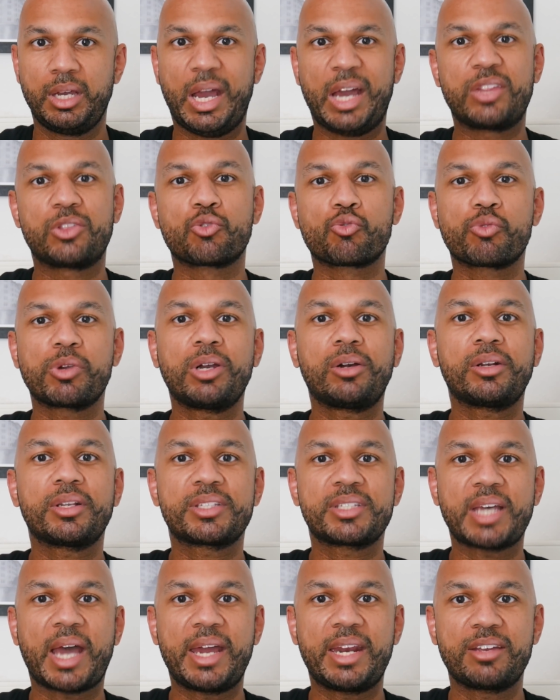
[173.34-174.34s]
and the real
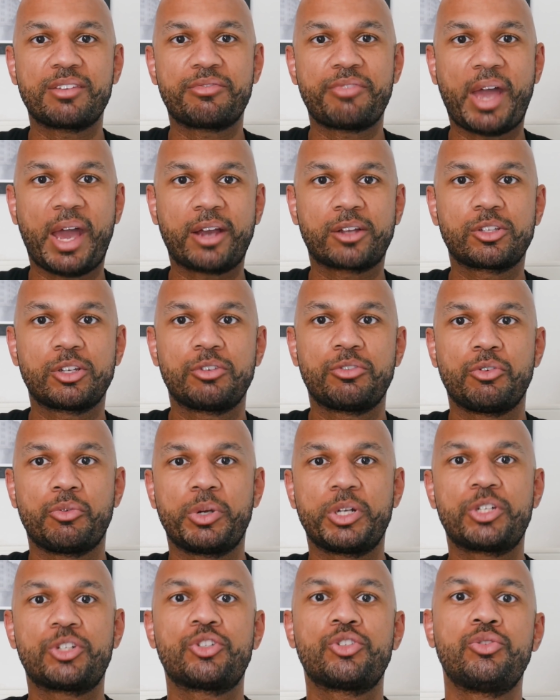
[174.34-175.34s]
deciding factor for
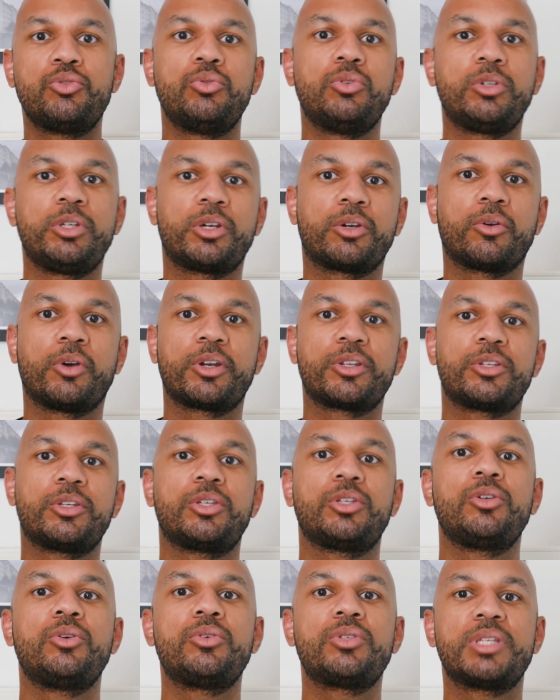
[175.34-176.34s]
which tool you're going to
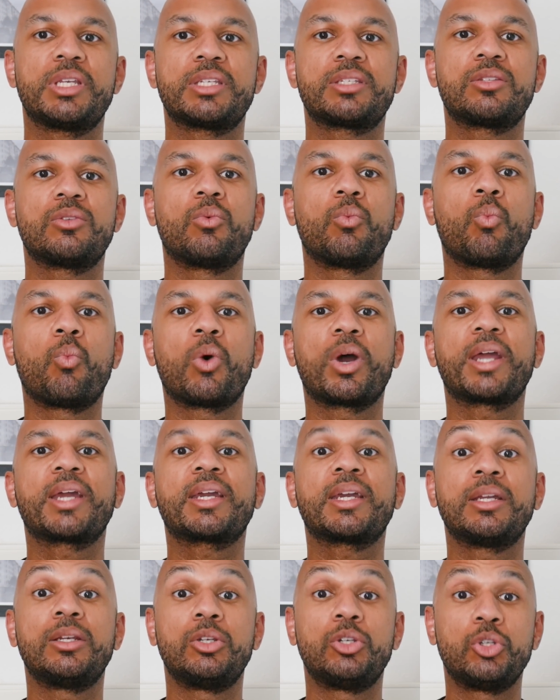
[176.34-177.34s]
use isn't what
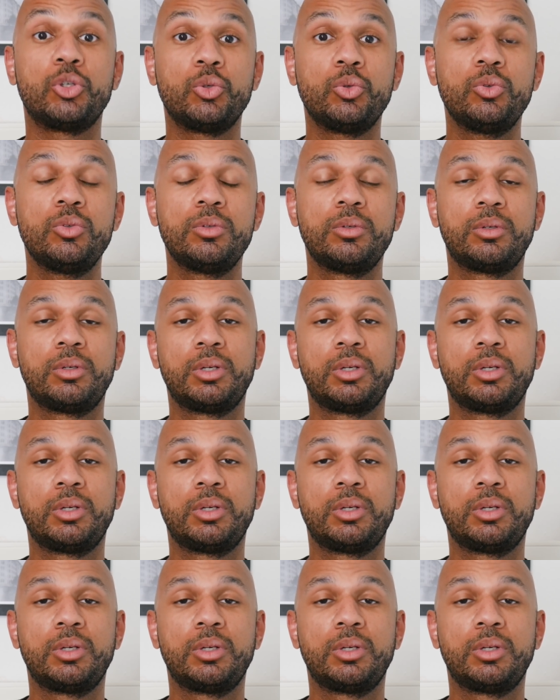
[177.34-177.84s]
it can do,